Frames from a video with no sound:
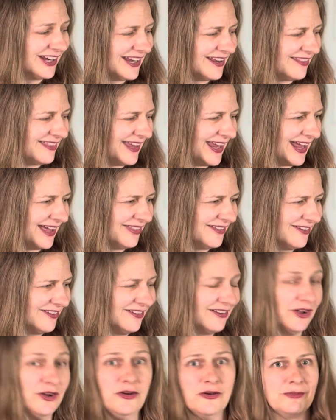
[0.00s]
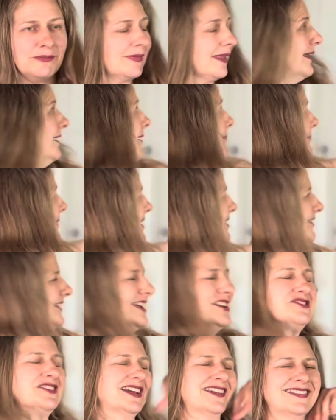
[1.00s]
the other, my
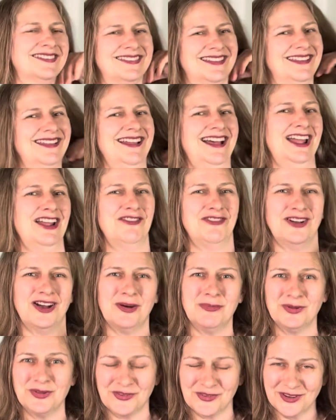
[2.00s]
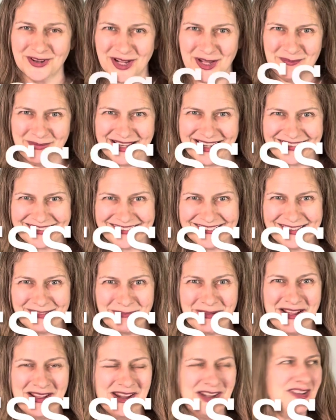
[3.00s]
HILJA dress. I have almost forgot because it's
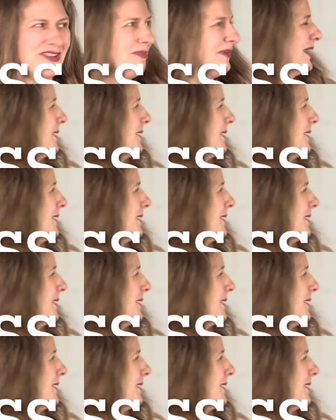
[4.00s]
behind me.